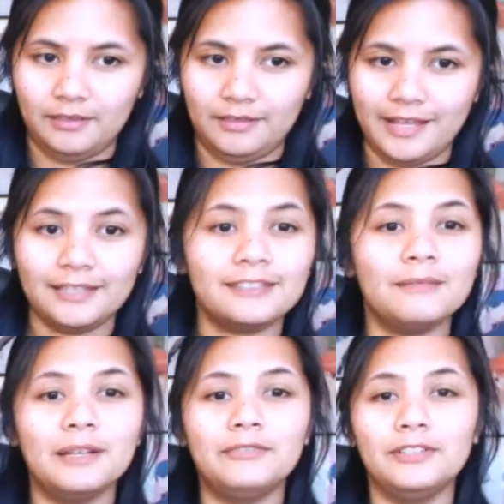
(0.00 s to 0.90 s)
that's all
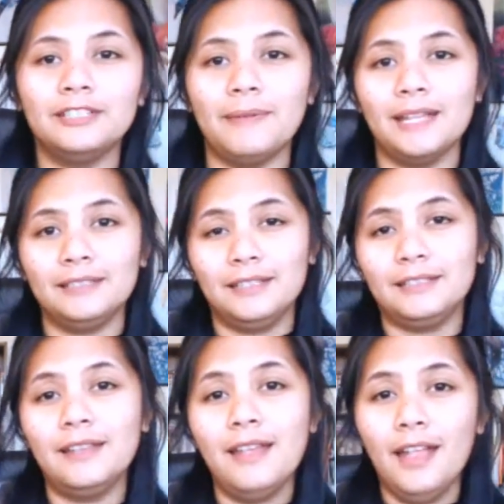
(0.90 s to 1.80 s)
my fruits
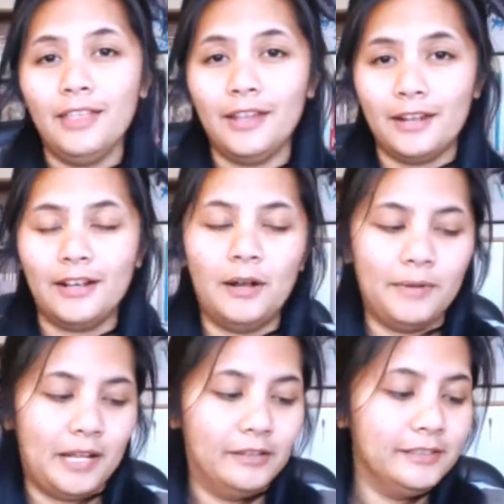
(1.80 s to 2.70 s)
baskets that I got
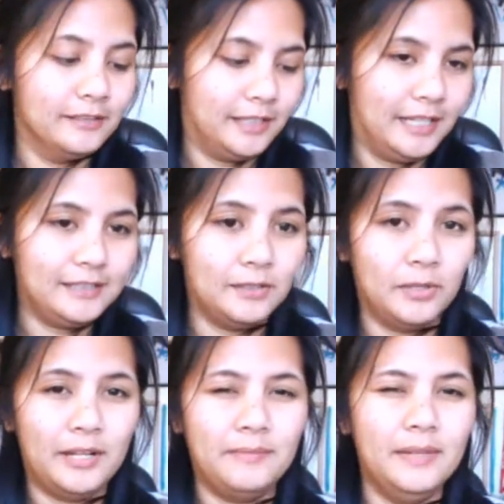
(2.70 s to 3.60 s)
when I was still in high school.
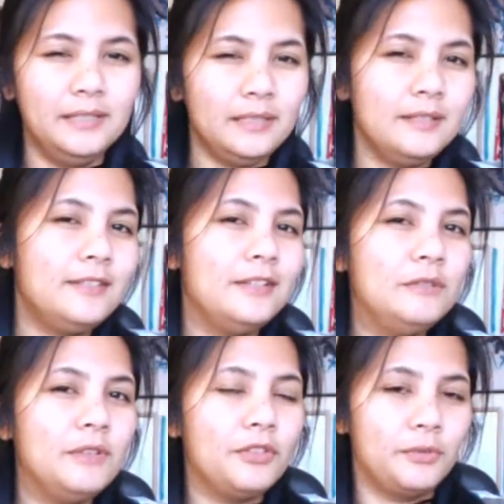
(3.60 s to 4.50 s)
I'm missing
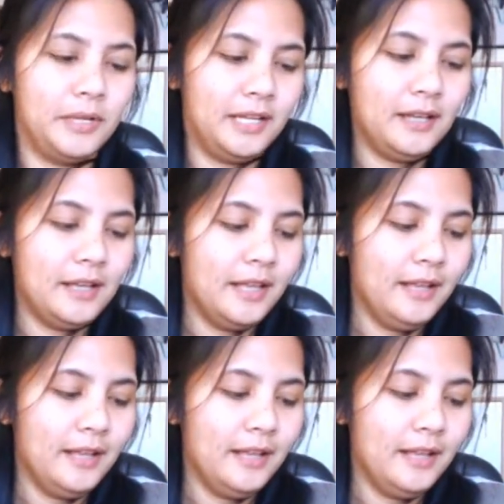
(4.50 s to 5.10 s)
two and three.